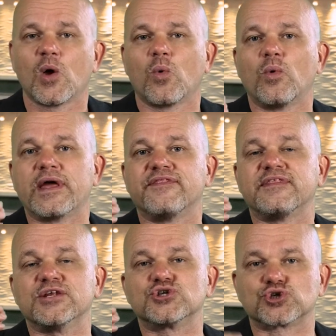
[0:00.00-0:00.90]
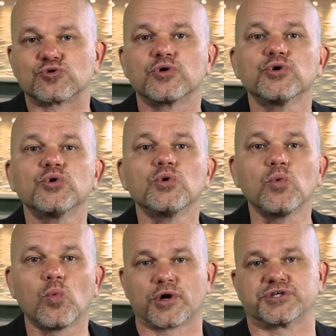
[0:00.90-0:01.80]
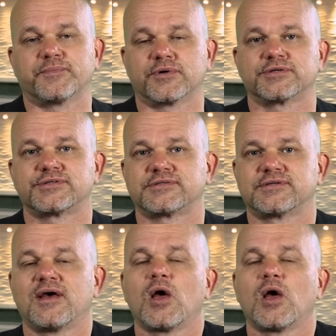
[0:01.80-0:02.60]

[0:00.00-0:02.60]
when the true worshipers